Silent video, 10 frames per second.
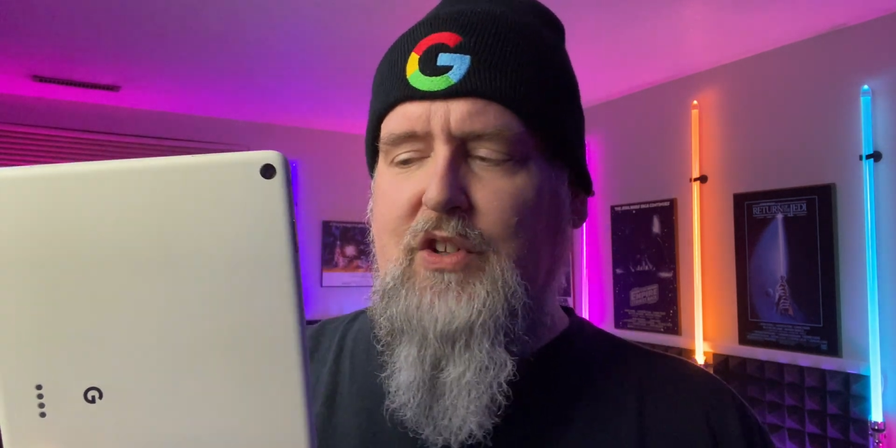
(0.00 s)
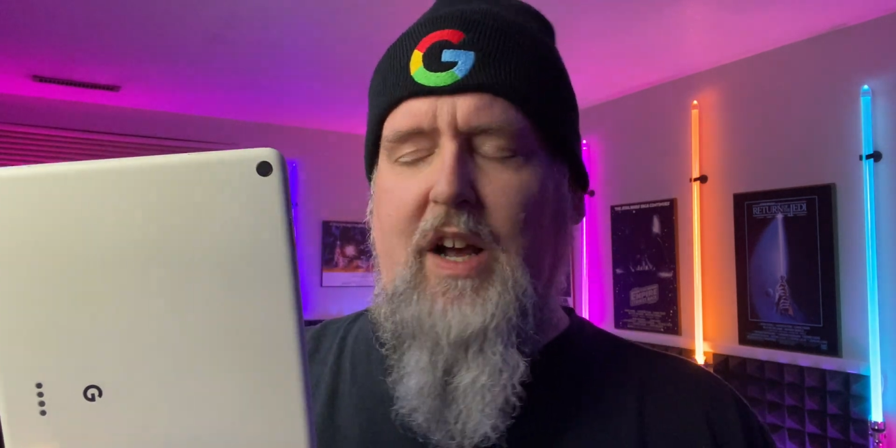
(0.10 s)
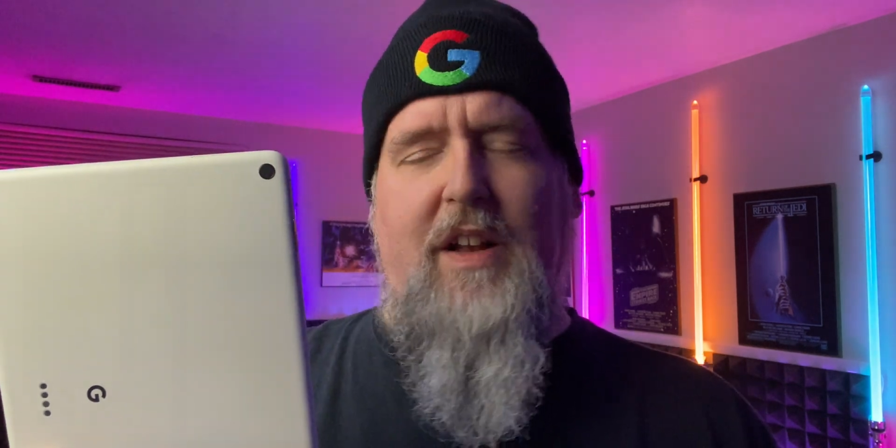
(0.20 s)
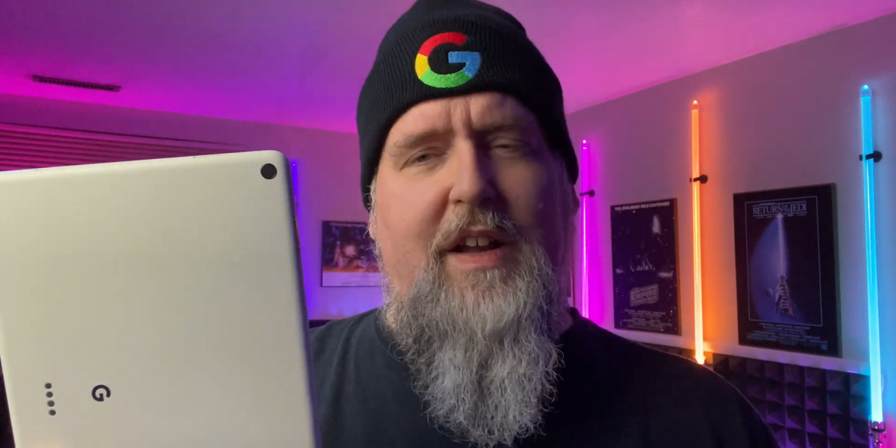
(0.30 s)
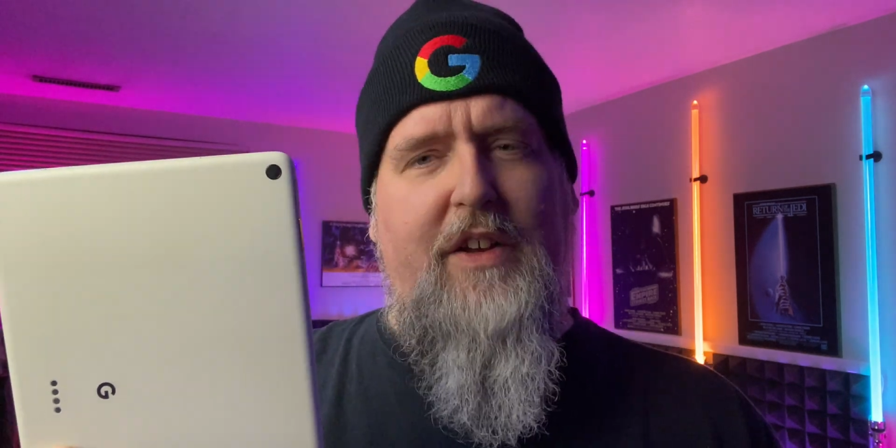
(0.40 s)
It's
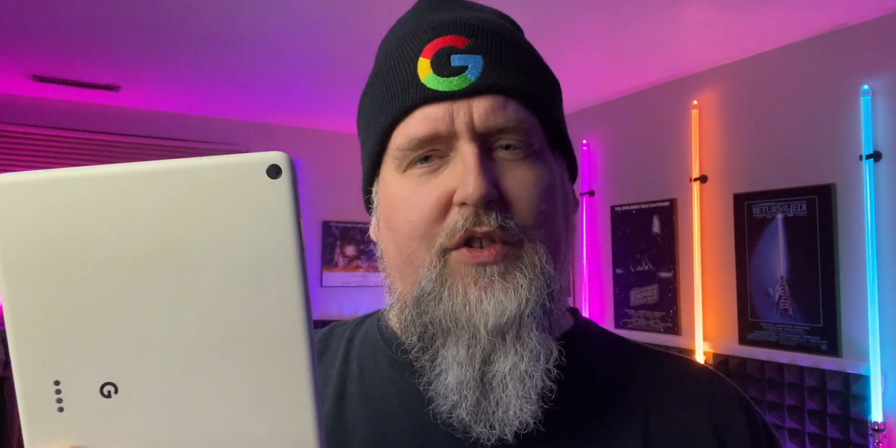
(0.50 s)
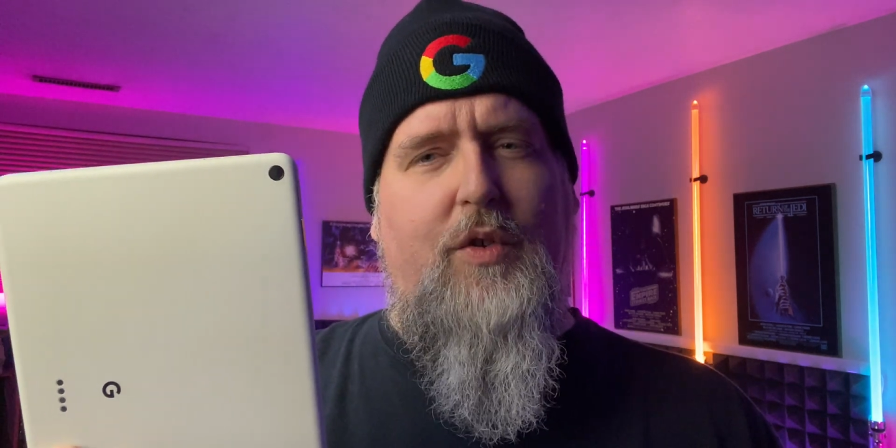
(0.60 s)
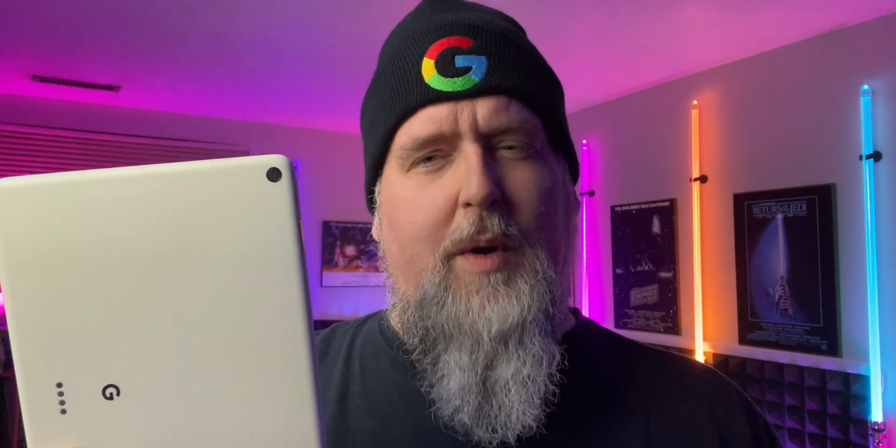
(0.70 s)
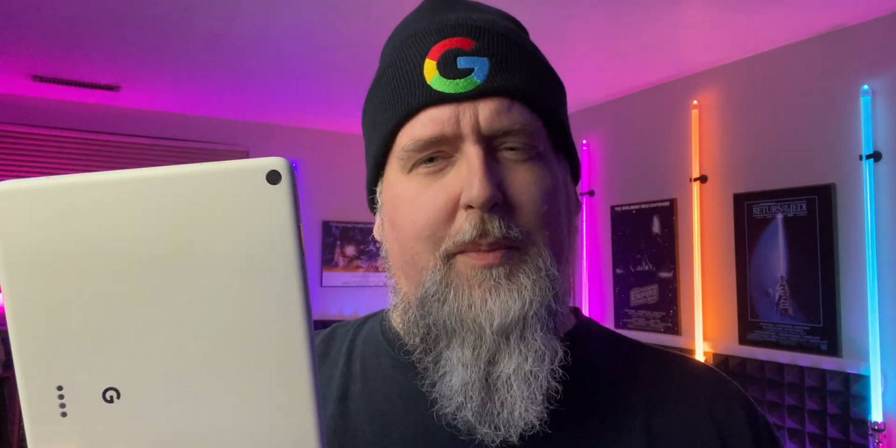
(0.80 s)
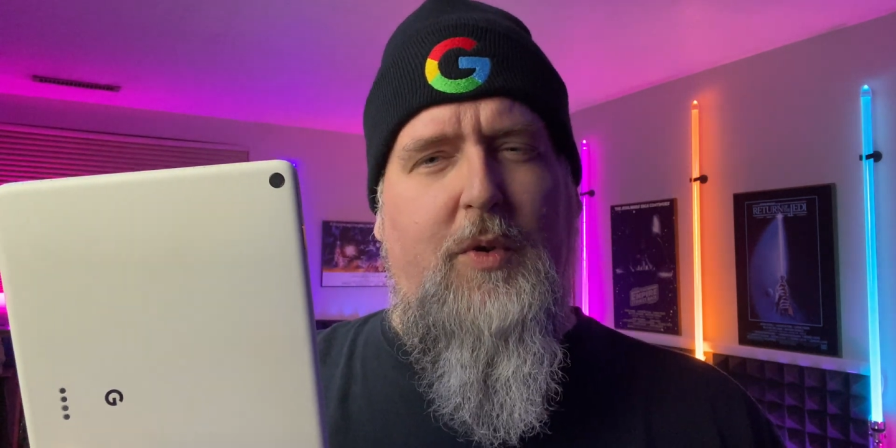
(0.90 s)
got a nice
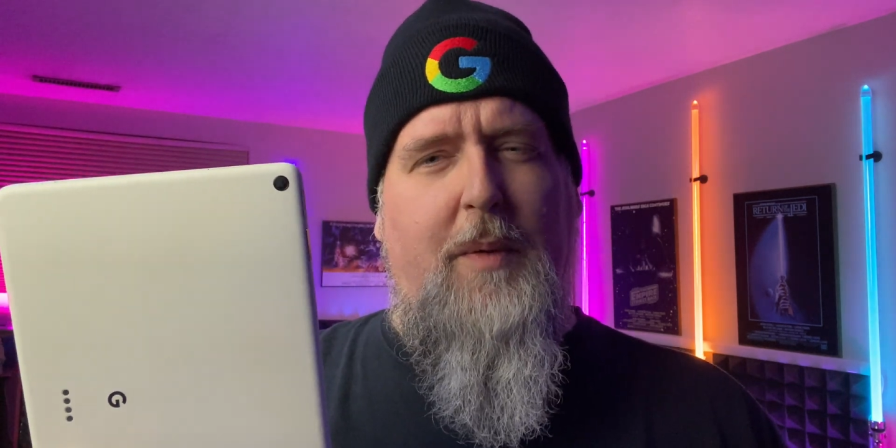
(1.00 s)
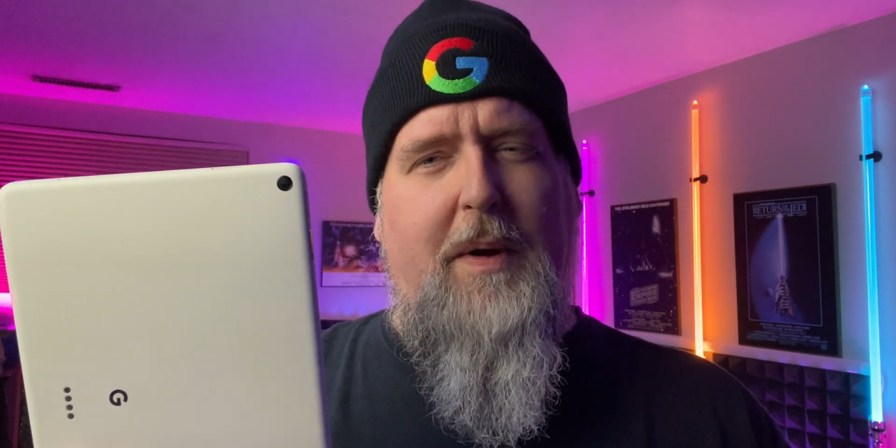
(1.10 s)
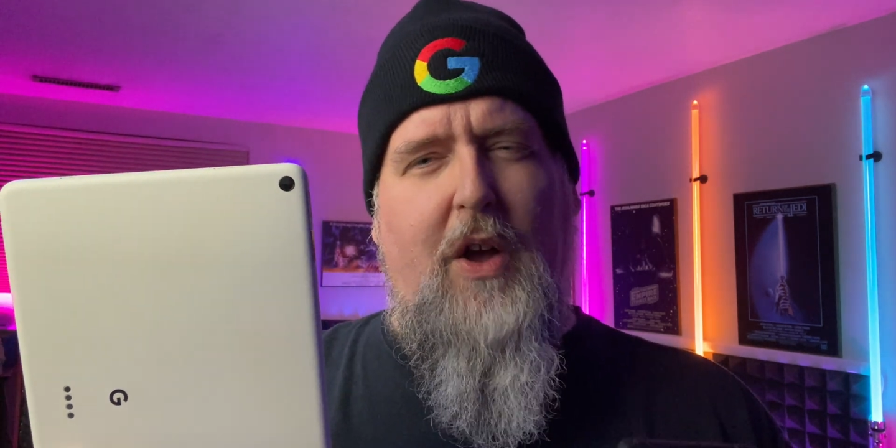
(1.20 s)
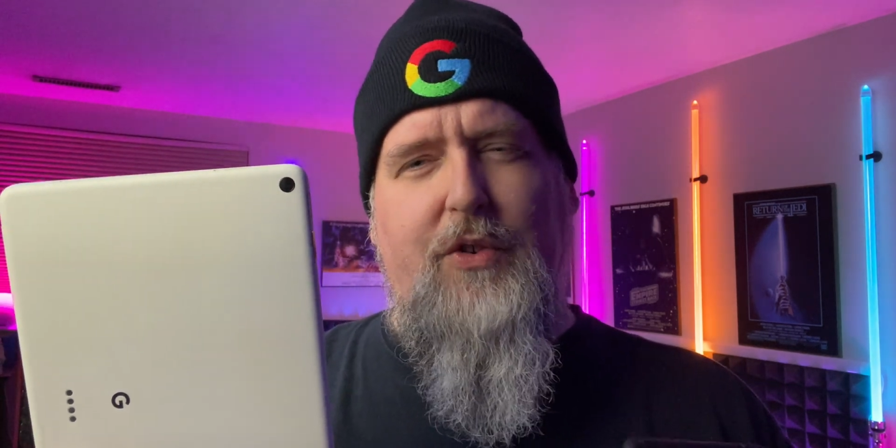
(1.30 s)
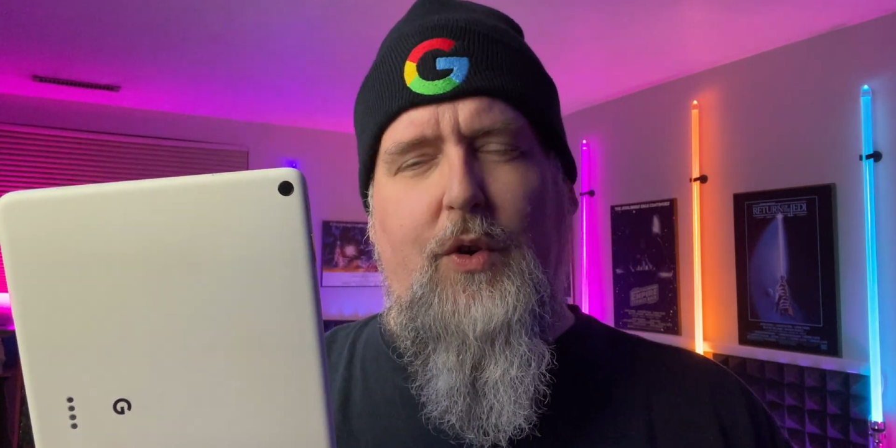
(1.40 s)
grip to it,
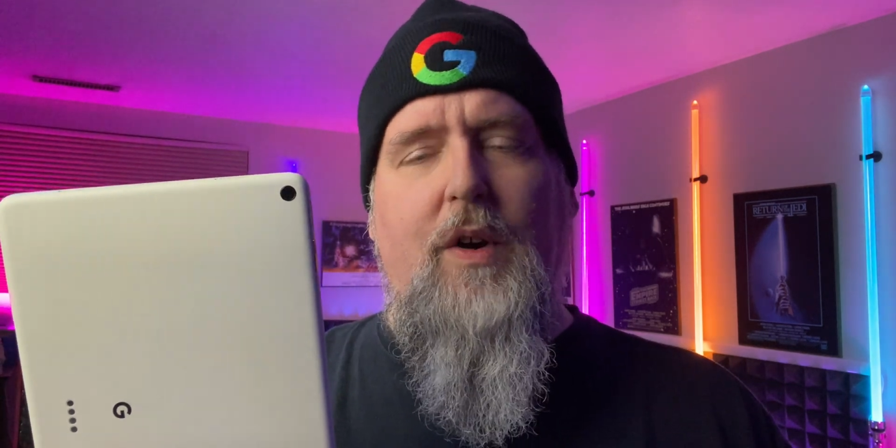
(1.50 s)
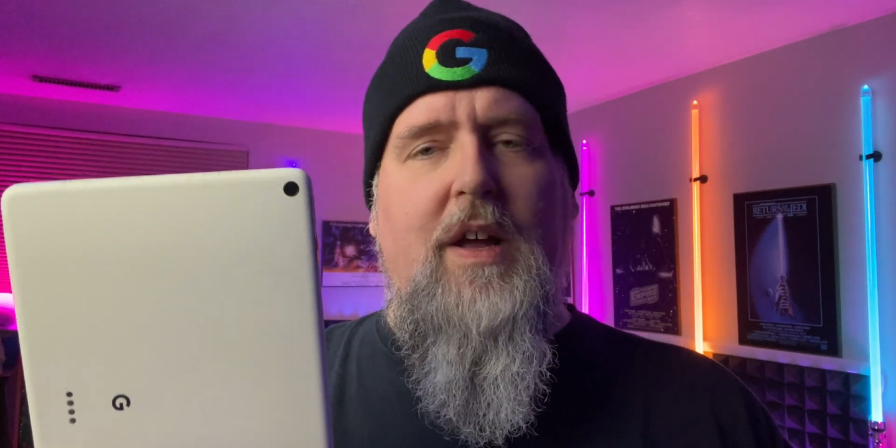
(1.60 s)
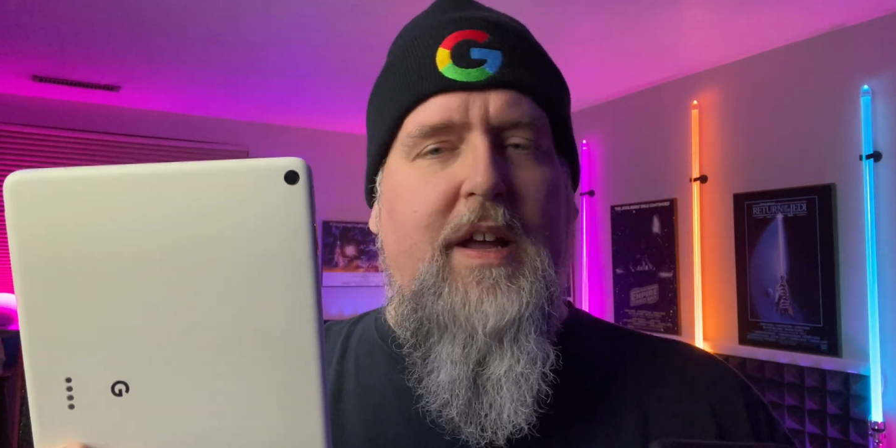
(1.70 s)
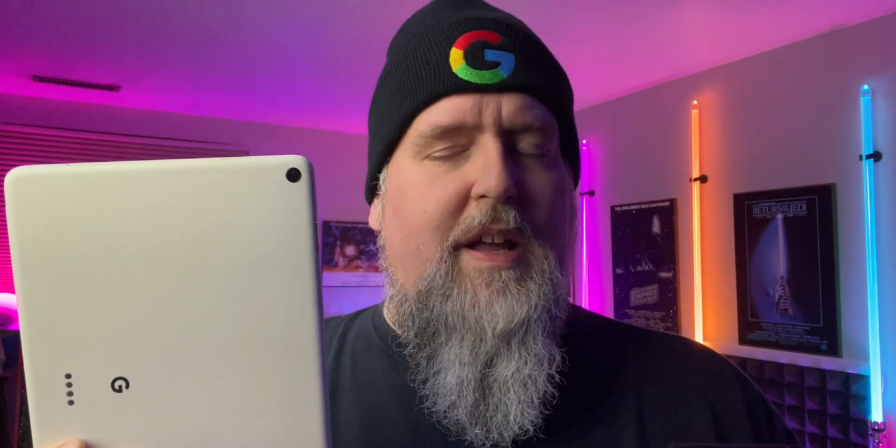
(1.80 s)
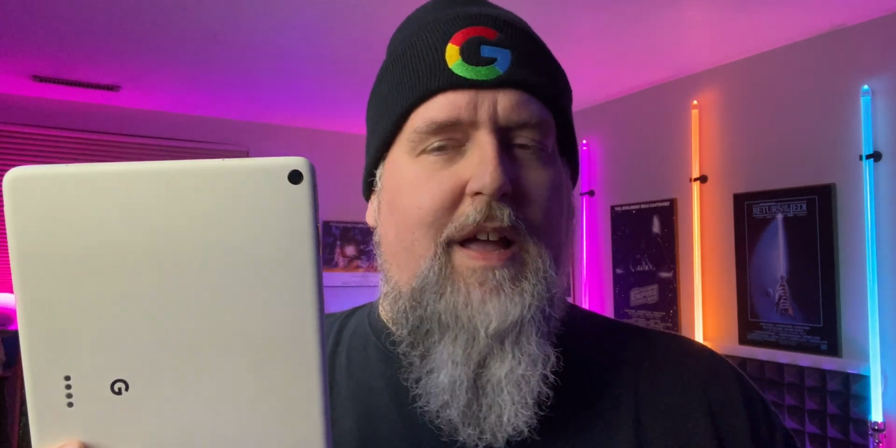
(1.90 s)
but also
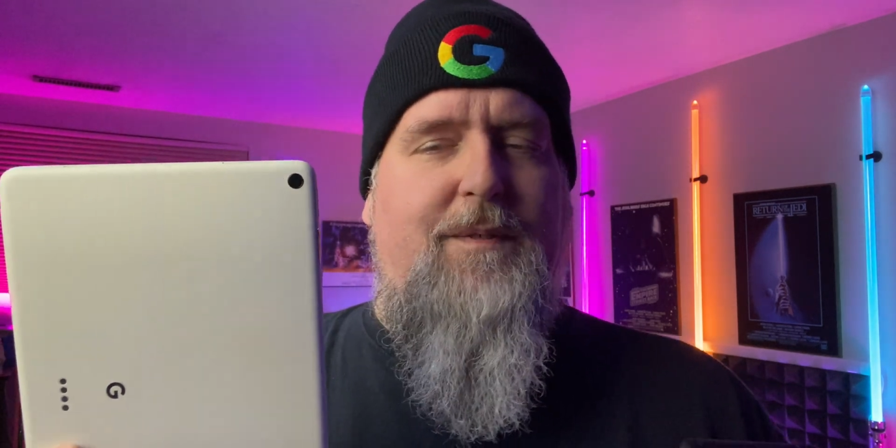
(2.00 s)
it